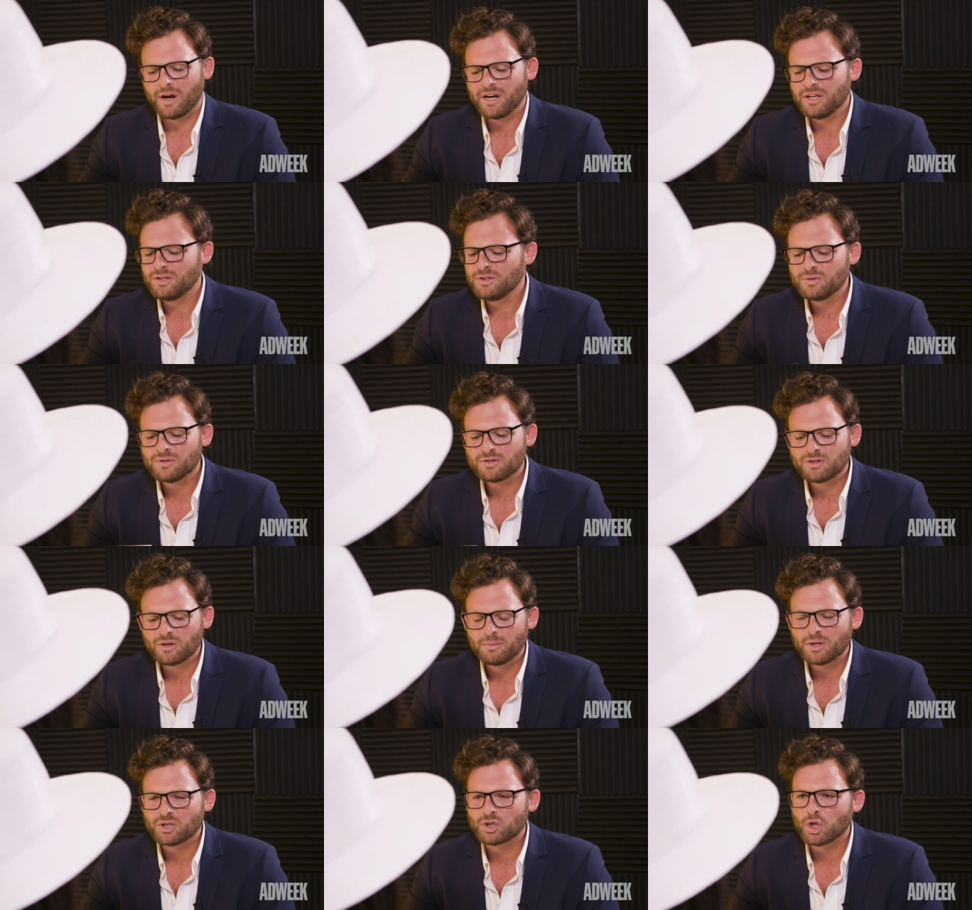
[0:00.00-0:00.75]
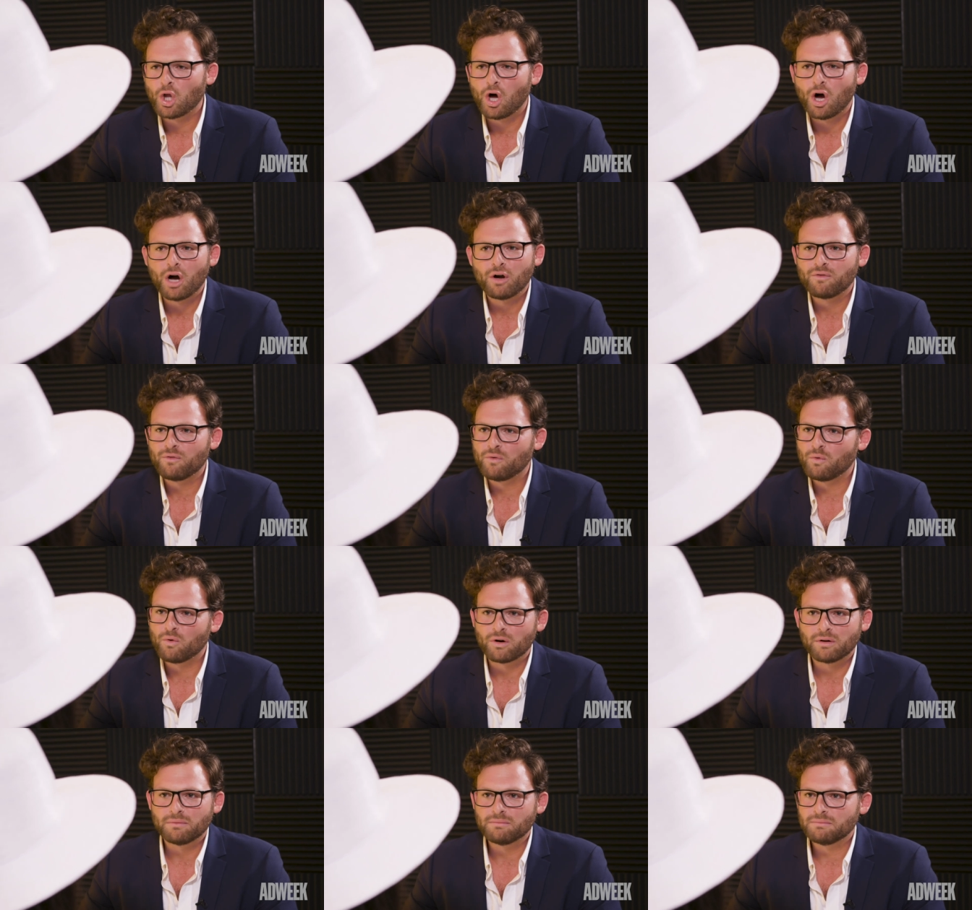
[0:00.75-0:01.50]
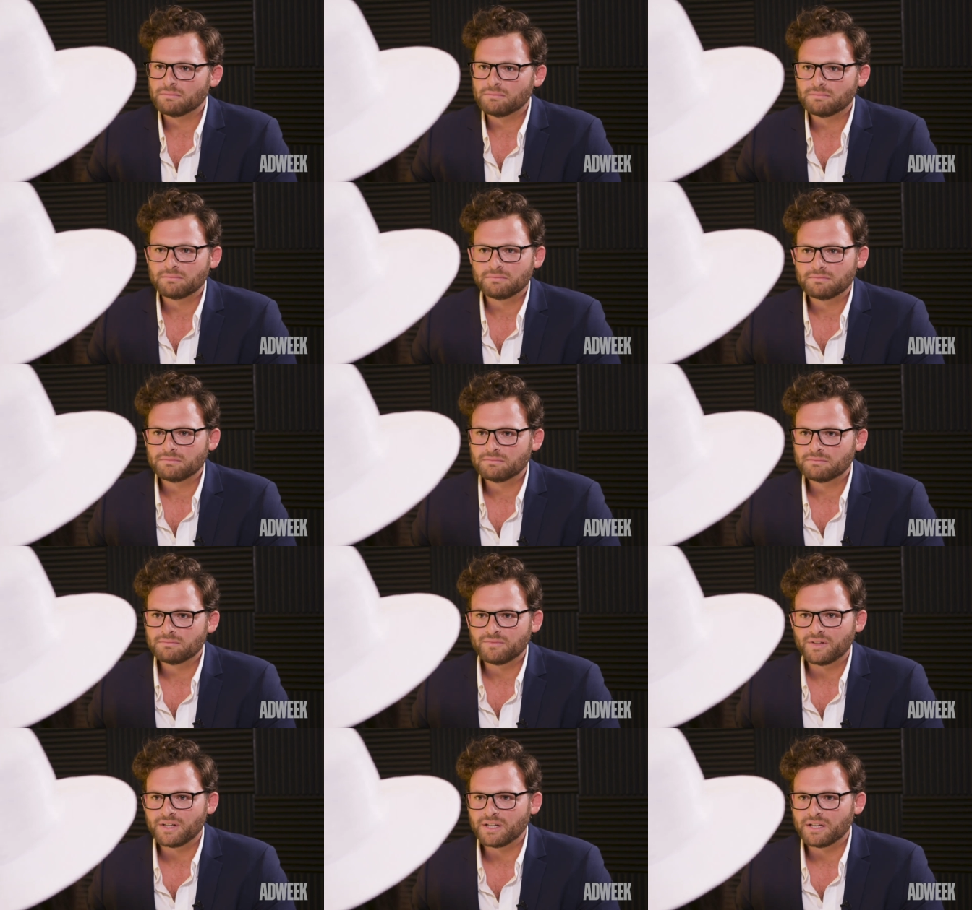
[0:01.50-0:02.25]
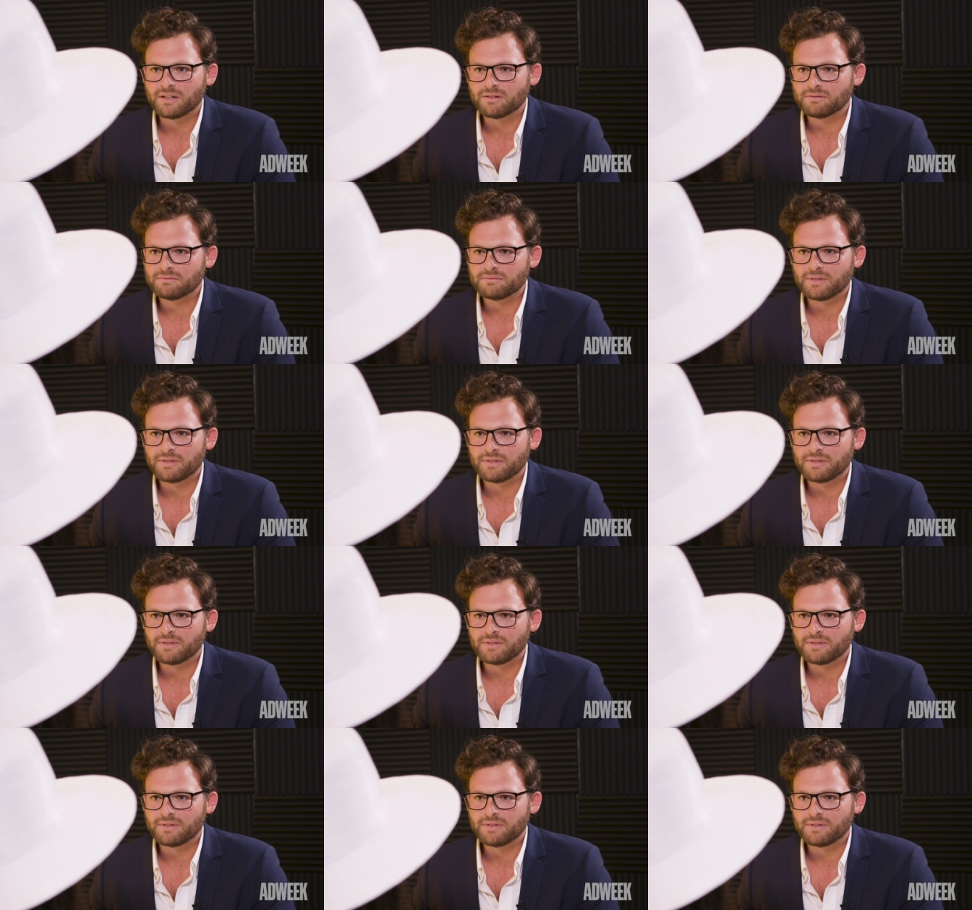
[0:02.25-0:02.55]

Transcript: Why do you do so much long-form video